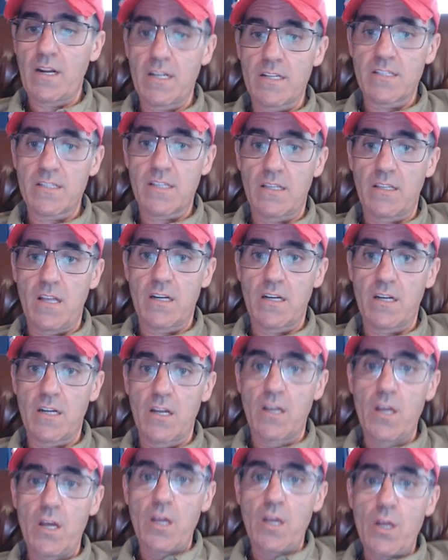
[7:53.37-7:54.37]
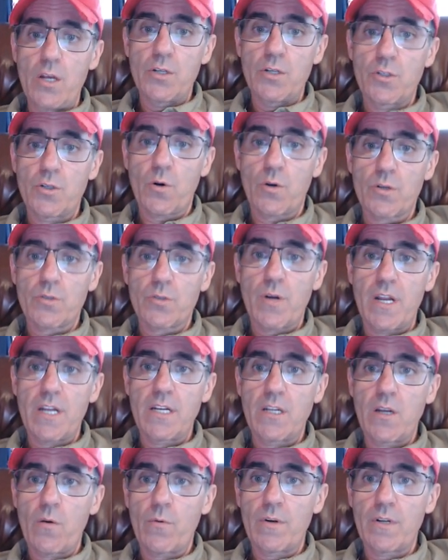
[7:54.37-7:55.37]
I've got a Solana short
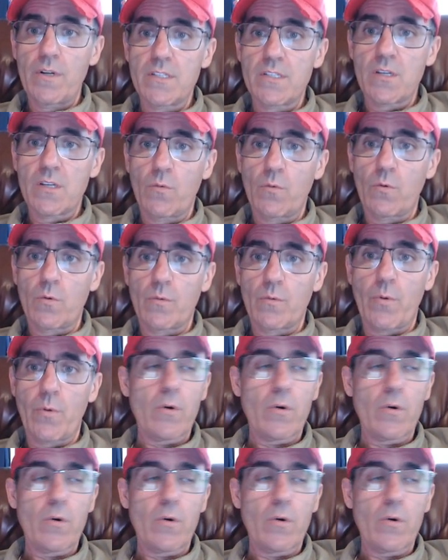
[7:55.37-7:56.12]
trade going, so we'll